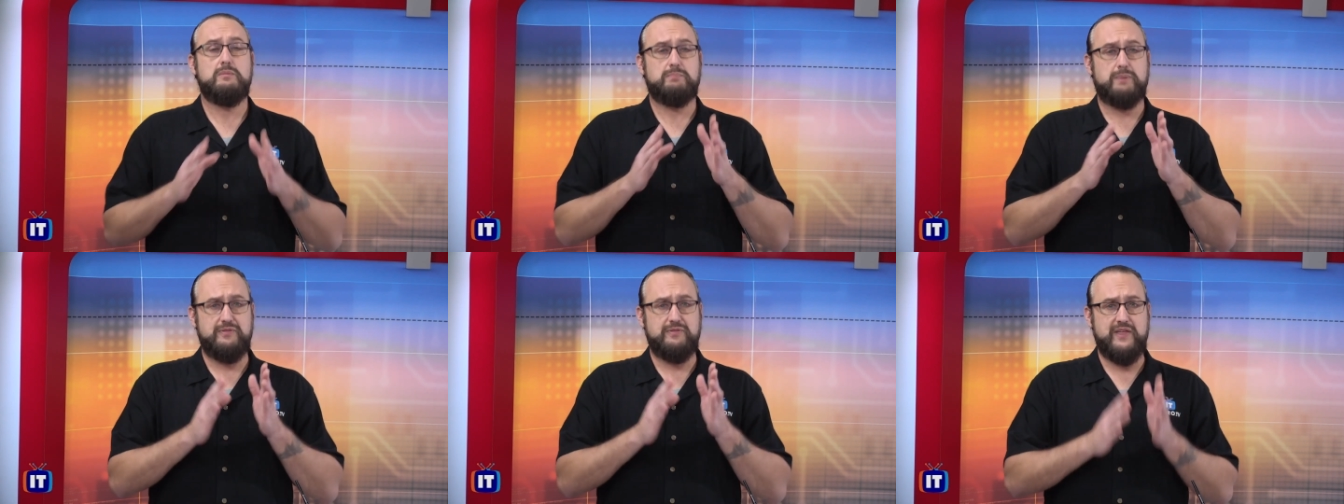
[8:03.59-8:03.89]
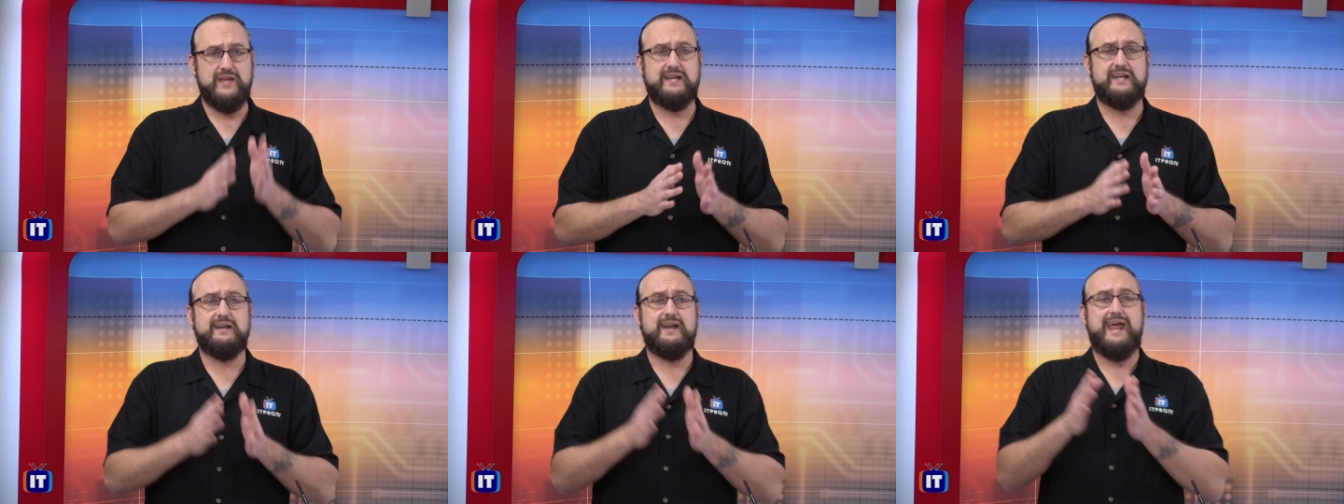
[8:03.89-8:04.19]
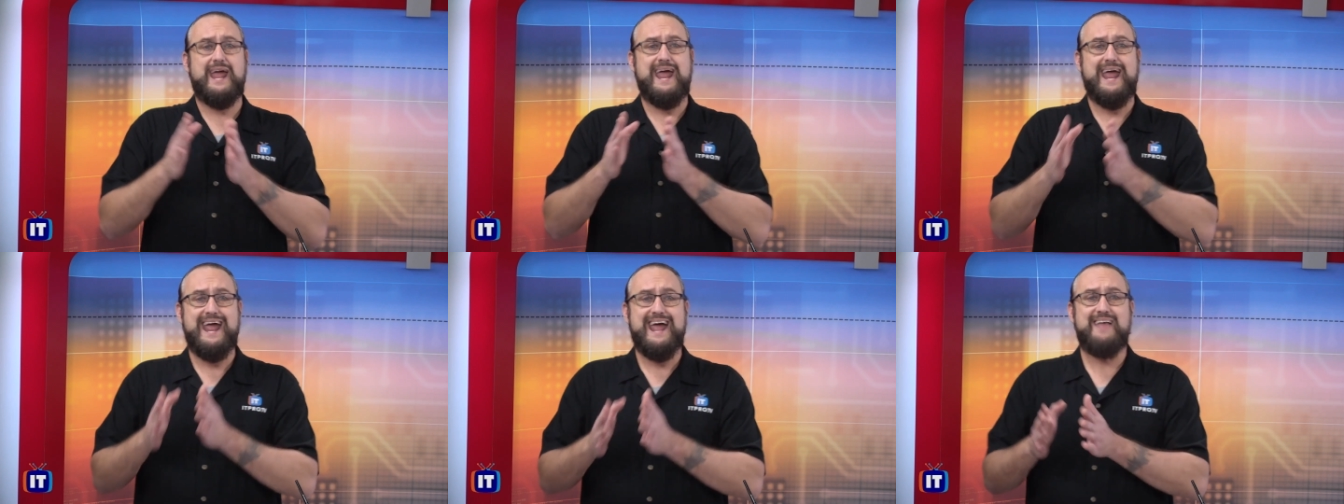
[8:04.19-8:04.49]
but they can
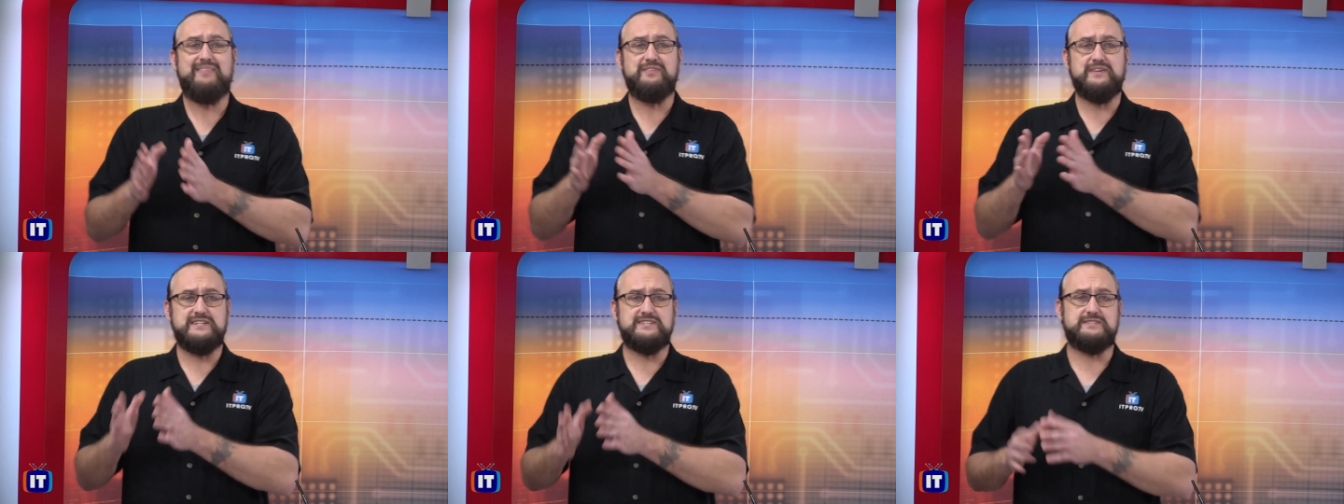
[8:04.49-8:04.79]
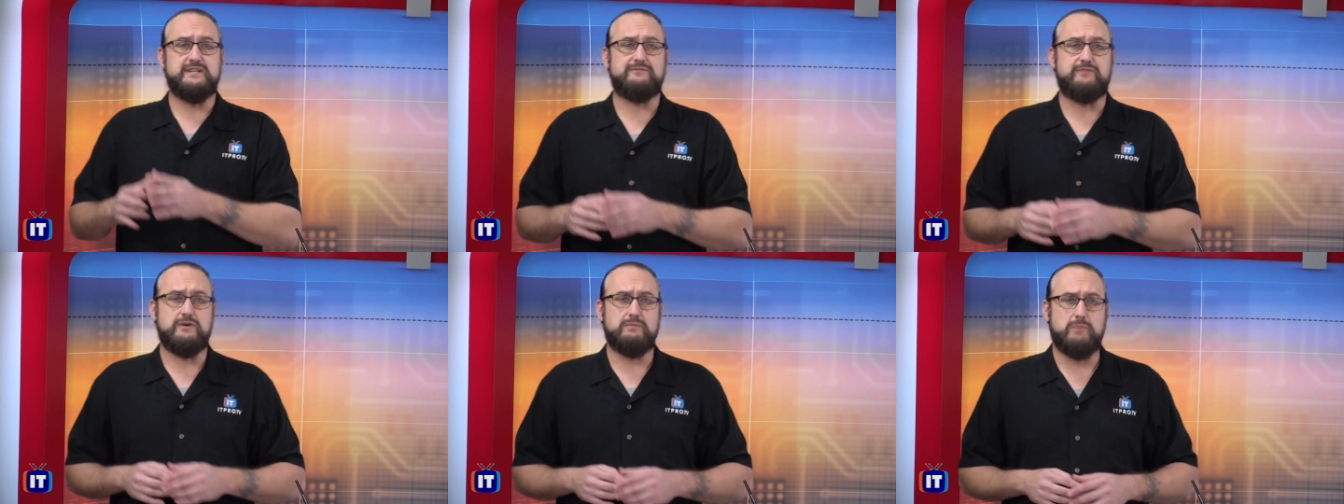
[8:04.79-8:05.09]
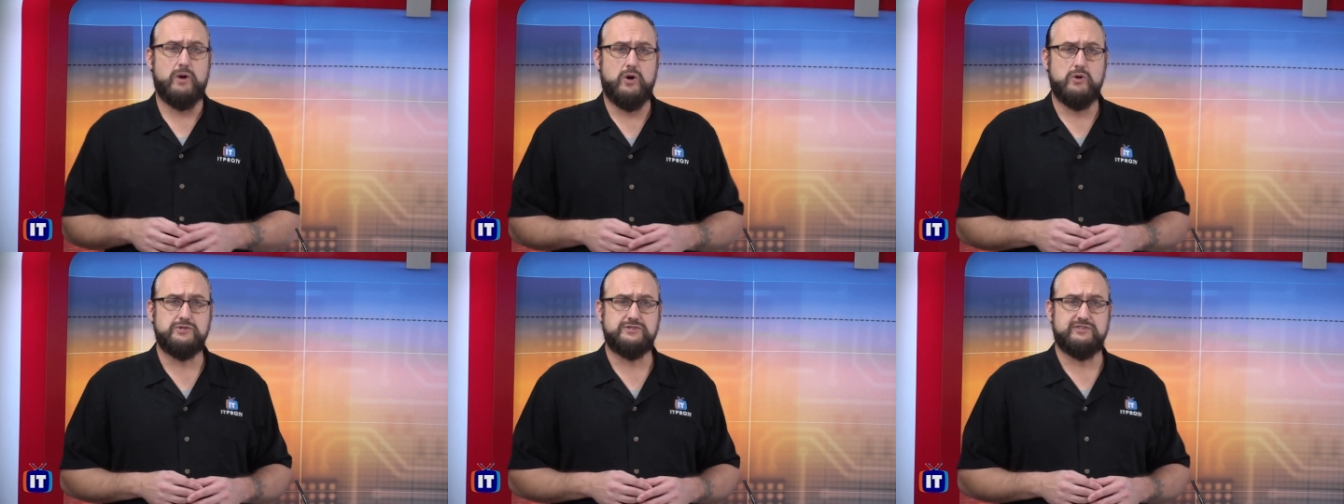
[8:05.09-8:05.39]
add these different
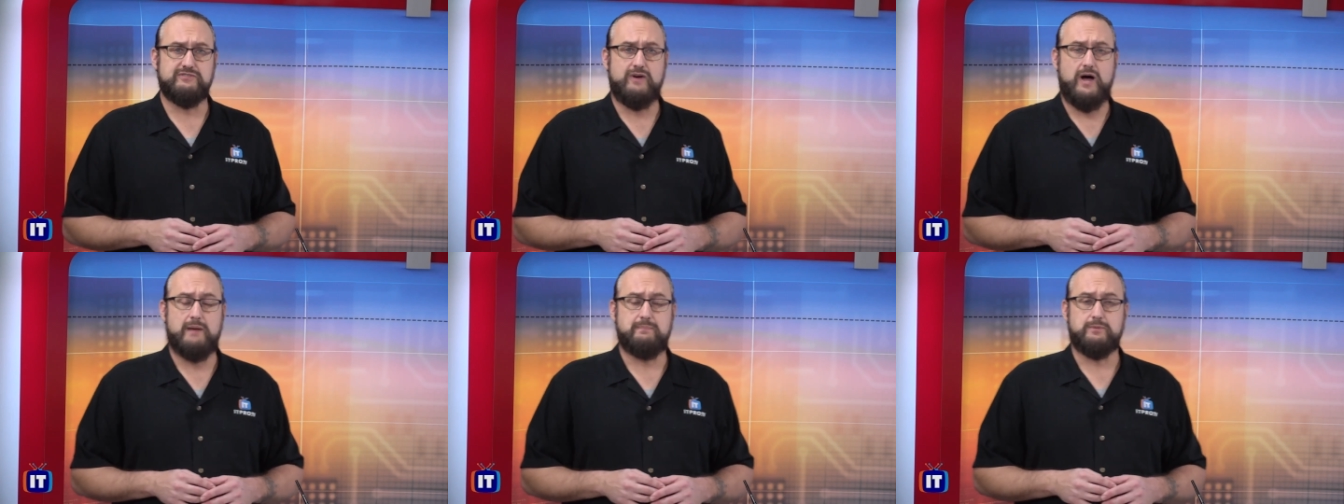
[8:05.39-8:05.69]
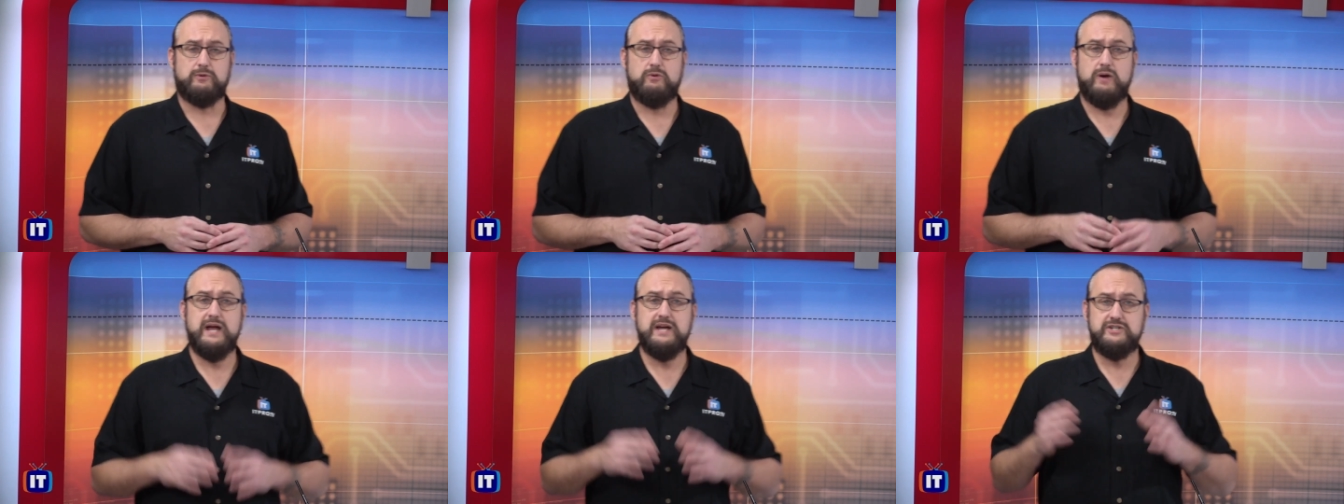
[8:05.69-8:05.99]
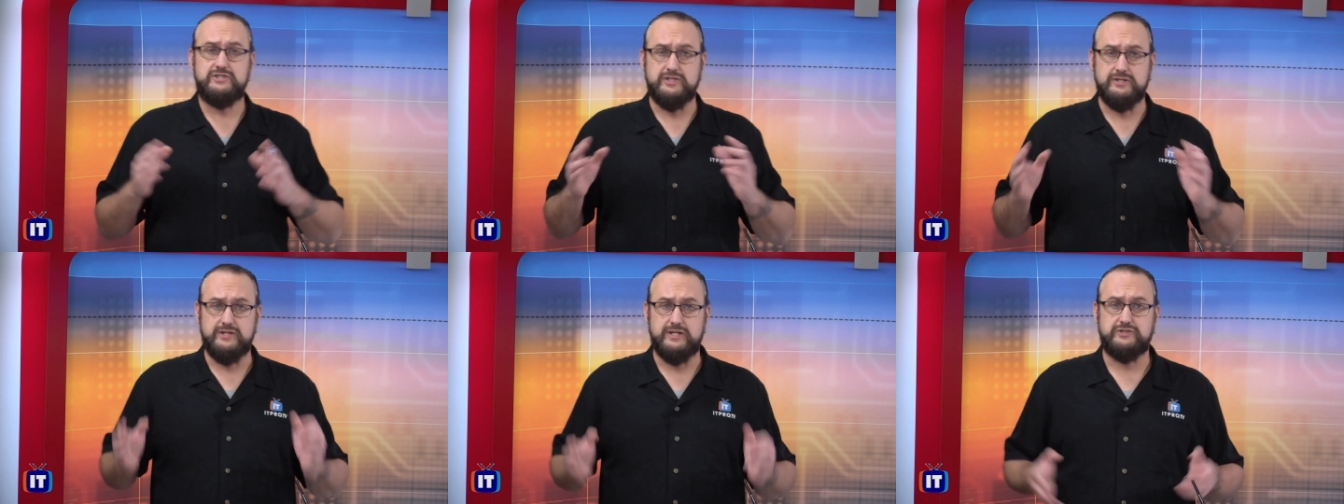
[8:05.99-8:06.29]
modes of
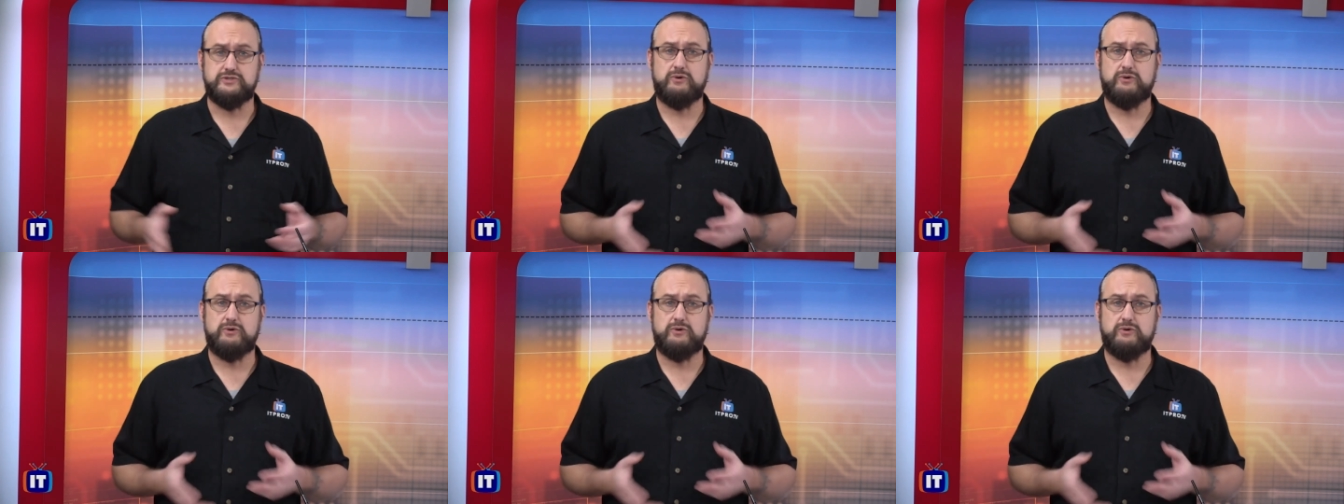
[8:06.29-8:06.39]
operation that